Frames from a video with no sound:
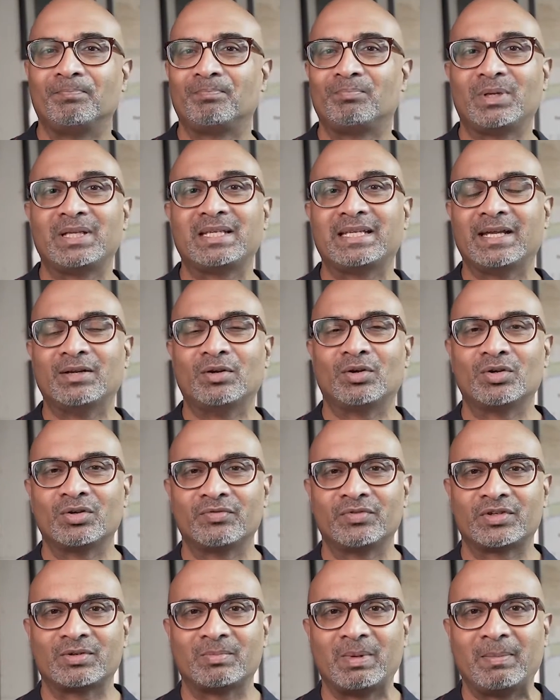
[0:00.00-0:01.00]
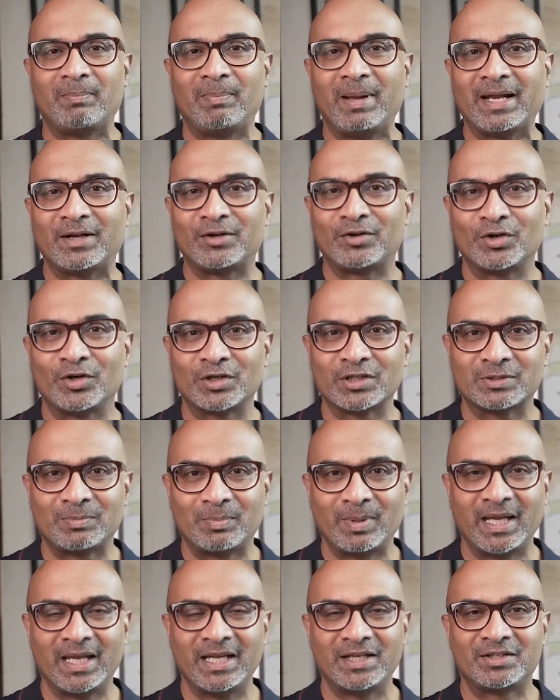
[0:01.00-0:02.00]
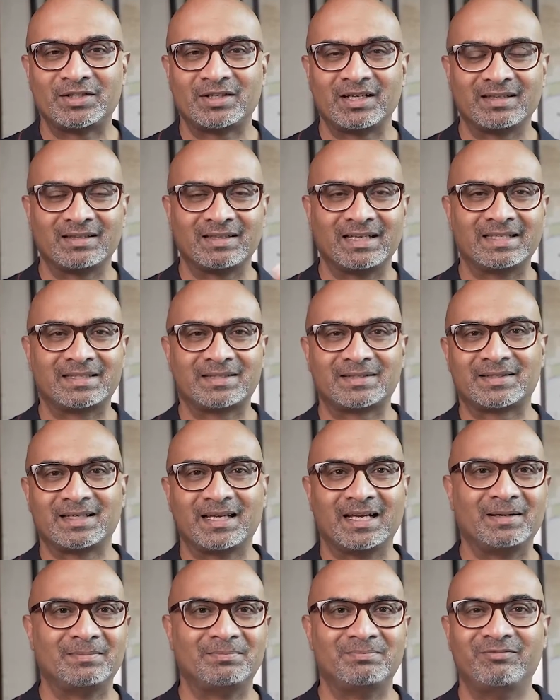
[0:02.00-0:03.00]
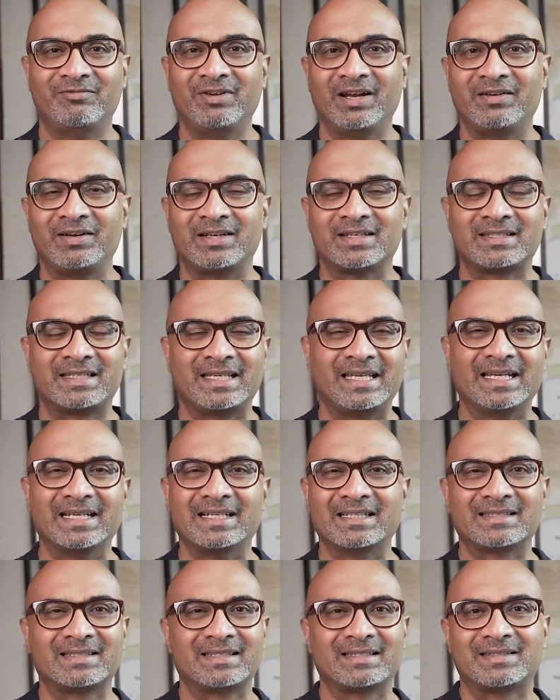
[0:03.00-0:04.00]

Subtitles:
please head on over to my Patreon's page, and there's various tiers.